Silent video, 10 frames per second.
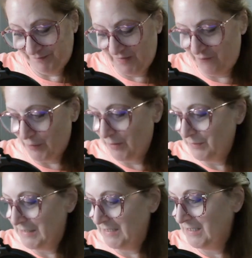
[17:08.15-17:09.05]
the
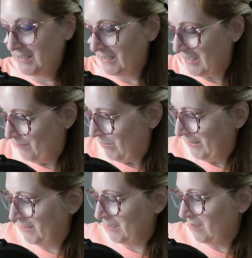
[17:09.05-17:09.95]
frequencies that
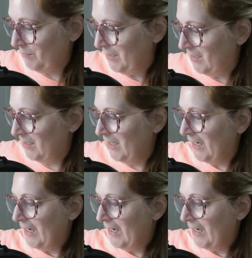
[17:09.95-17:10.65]
wanted to come in